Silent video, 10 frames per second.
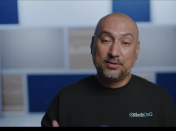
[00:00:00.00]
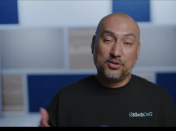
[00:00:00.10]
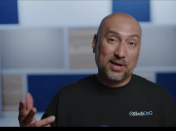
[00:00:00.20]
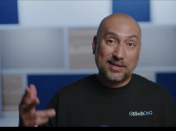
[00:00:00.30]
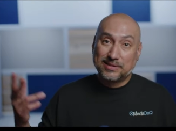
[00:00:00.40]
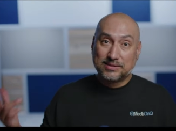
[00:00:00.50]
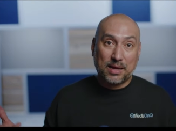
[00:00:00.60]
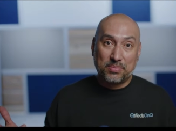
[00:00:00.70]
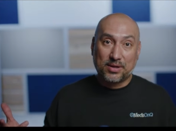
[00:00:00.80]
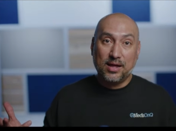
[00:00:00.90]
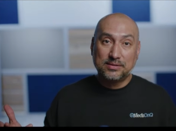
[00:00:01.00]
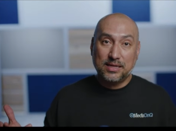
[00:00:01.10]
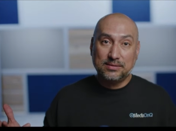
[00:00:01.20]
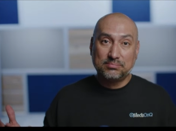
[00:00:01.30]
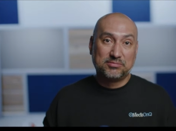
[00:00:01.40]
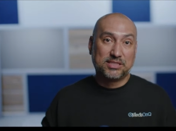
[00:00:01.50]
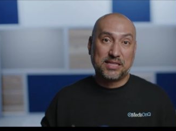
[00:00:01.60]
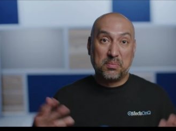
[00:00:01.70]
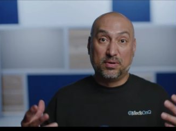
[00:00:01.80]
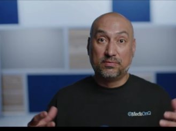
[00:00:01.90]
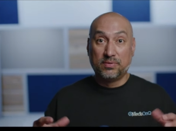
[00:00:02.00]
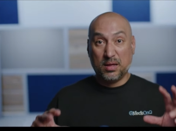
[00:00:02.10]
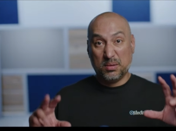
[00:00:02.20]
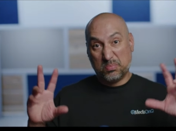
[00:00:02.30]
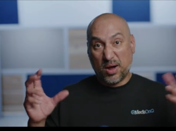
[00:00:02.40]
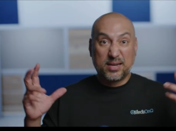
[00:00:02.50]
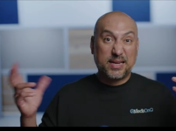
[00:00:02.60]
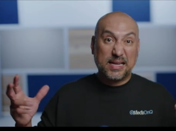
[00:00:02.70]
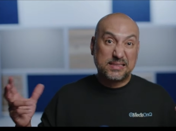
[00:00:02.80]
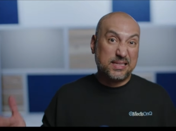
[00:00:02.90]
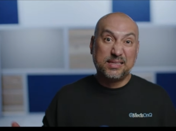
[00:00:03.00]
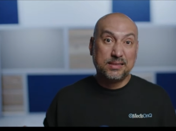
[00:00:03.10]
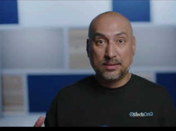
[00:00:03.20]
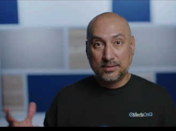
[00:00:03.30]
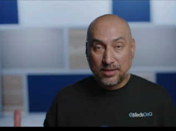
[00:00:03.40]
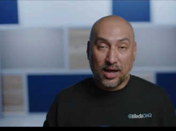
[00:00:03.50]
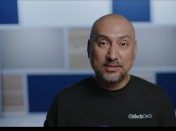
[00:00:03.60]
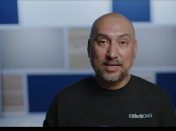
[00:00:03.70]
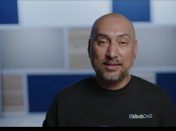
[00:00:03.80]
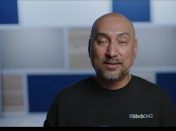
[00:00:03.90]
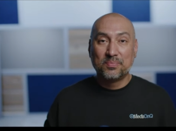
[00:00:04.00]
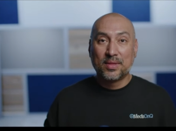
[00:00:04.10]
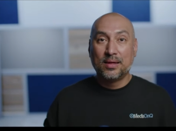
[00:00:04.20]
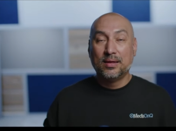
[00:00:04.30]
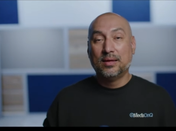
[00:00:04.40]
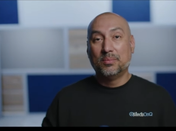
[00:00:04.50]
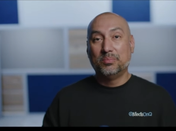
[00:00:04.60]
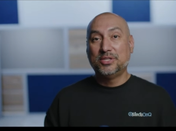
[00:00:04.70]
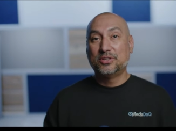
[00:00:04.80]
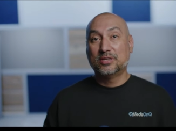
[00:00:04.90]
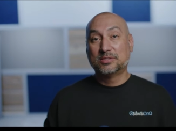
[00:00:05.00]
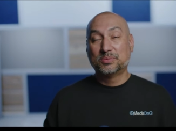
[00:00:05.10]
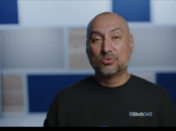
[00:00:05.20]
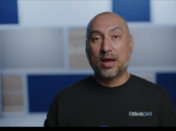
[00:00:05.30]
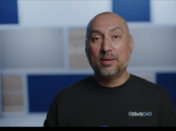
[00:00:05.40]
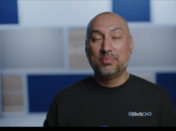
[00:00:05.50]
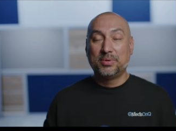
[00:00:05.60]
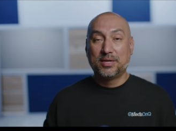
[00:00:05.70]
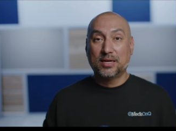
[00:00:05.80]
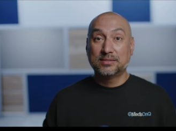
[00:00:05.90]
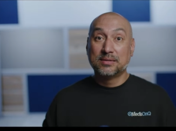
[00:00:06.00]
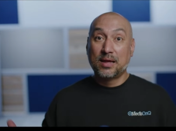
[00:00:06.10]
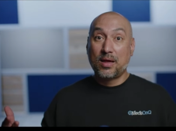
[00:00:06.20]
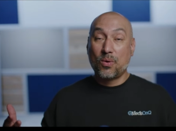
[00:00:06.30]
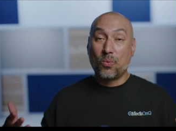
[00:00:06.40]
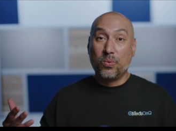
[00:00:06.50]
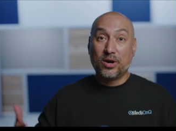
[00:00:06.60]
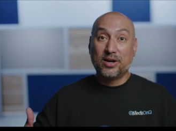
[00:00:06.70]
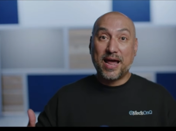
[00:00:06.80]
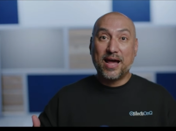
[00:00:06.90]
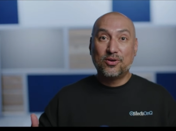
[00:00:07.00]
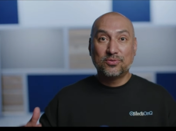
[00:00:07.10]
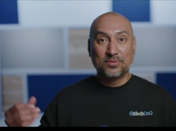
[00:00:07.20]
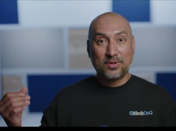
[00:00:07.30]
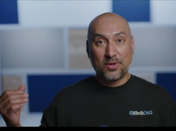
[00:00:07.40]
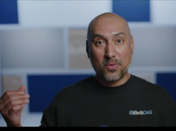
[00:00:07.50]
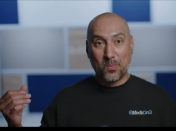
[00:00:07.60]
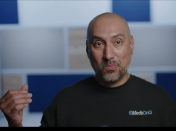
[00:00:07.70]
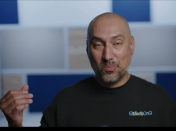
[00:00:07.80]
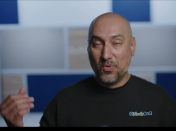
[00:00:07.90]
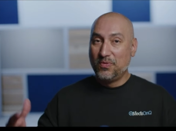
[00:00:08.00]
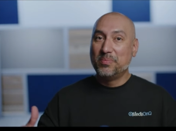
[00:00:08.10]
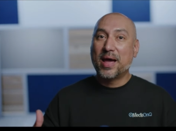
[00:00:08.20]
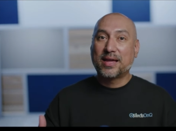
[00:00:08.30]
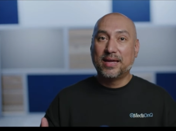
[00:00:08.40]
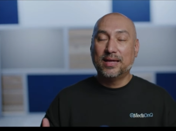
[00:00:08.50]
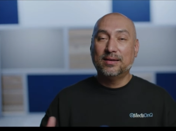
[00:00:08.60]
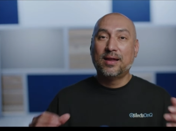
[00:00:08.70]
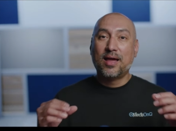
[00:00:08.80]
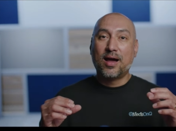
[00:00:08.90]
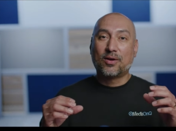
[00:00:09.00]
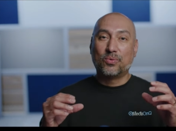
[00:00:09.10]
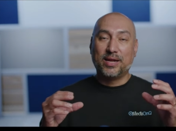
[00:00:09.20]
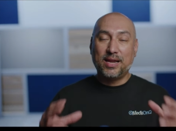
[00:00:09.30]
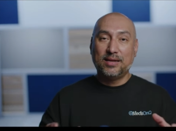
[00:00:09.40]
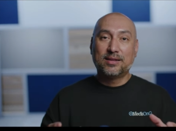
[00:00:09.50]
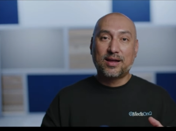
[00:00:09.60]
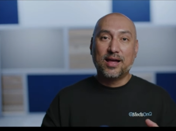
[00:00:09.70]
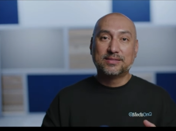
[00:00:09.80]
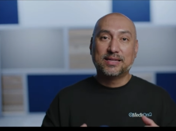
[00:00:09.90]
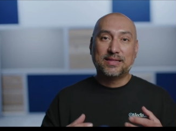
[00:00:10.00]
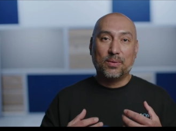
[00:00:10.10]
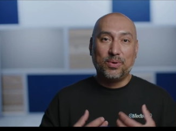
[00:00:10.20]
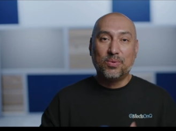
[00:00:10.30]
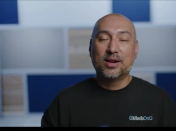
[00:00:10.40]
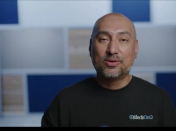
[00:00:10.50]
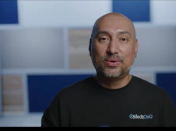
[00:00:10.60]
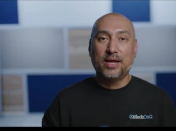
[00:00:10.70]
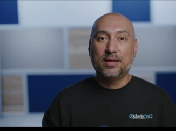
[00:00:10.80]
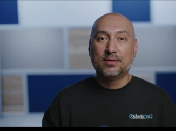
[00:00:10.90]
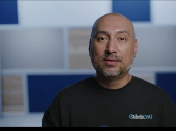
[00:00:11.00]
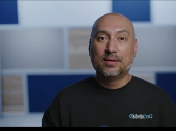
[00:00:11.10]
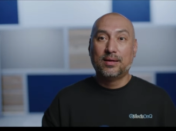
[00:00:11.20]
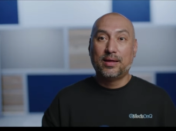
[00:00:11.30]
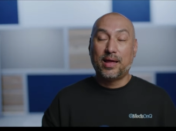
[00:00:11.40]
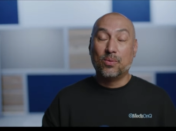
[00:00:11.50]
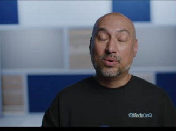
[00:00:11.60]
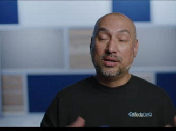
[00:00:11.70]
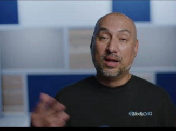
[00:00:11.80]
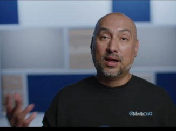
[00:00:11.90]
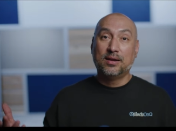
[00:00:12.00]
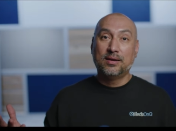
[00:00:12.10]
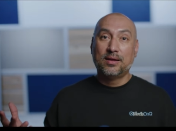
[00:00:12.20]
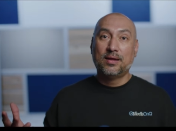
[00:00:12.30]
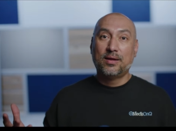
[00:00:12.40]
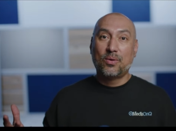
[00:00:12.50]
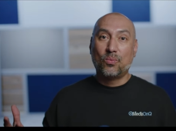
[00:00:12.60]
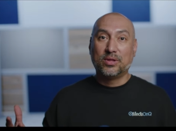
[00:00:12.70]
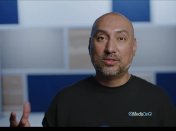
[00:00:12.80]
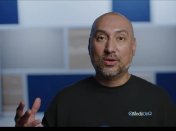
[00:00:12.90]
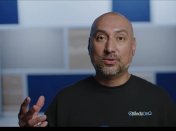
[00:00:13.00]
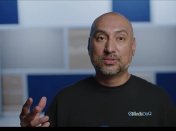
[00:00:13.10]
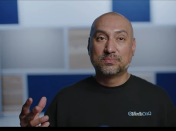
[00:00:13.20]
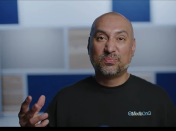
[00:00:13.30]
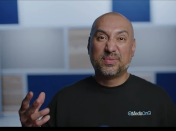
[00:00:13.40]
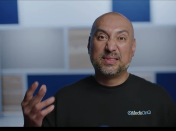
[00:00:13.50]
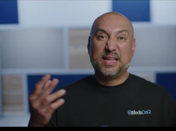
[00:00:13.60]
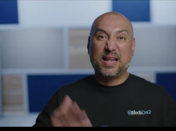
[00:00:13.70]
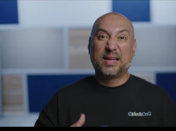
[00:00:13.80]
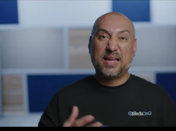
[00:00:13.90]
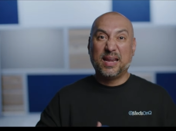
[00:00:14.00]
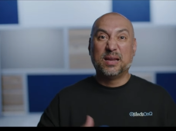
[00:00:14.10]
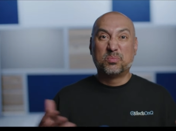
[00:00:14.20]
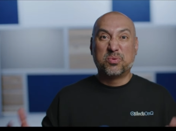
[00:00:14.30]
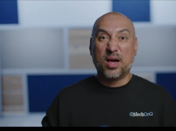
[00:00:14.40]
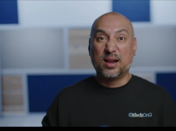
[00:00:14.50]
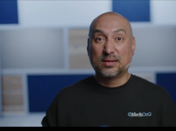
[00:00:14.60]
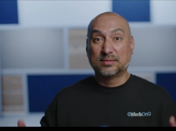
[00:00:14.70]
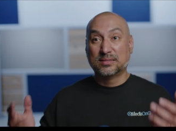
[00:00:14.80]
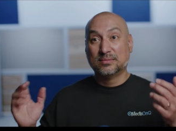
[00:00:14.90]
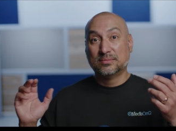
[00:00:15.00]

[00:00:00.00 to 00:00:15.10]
you like this type of content, this type of podcasty content, be sure to subscribe, because we're now moving back in, creating the content that we want to create, and we're done with those dedicated product